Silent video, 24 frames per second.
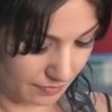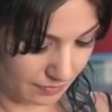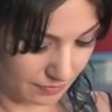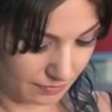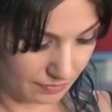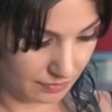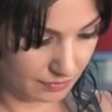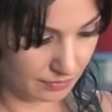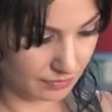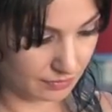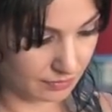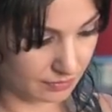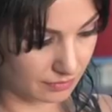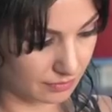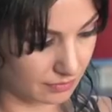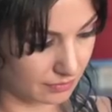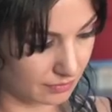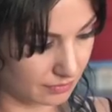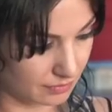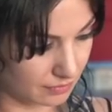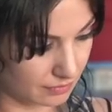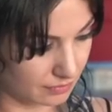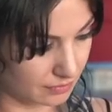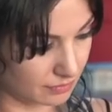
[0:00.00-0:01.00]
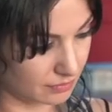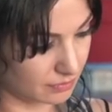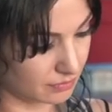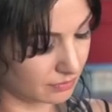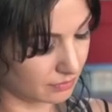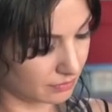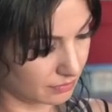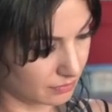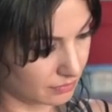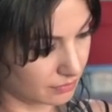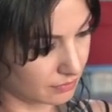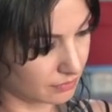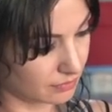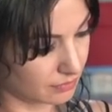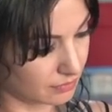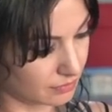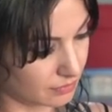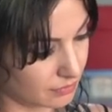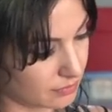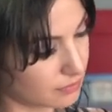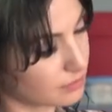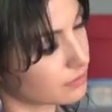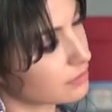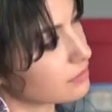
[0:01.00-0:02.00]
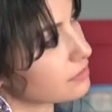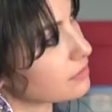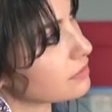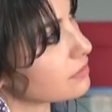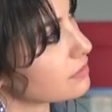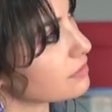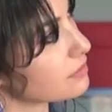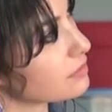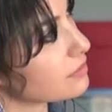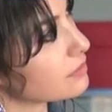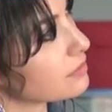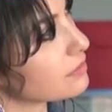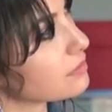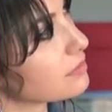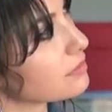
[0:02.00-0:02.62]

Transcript: (not speaking)